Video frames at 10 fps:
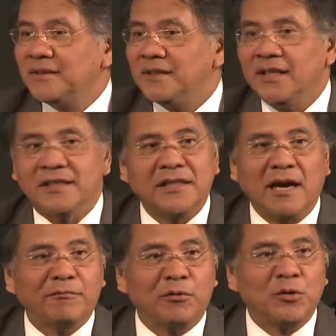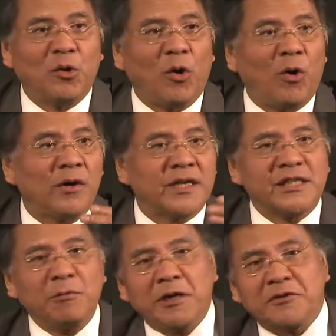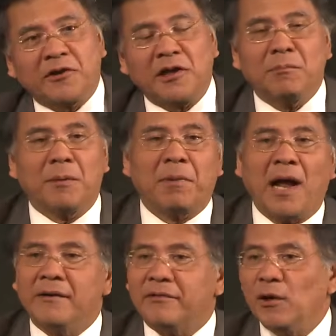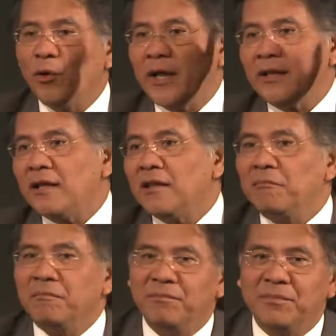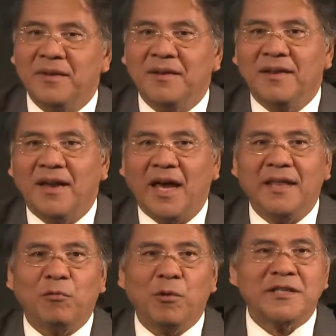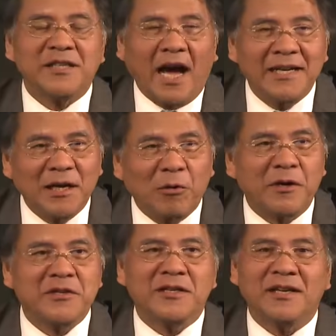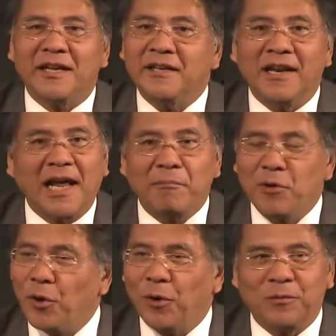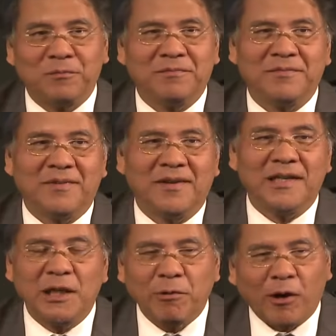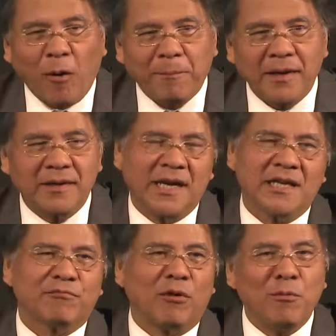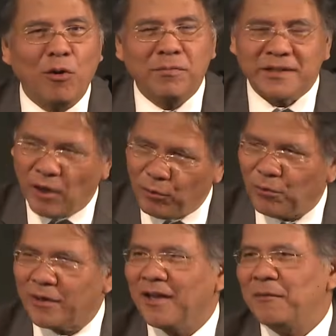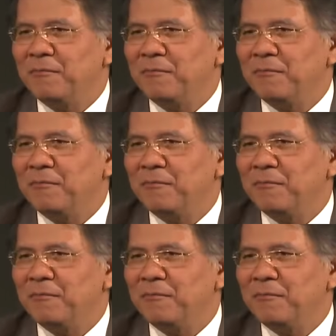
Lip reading: Is enough to do all the sewage treatment plant, relocating them. And was the idea original in the lab? No. Did we copy it? Yes. From home to South Korea.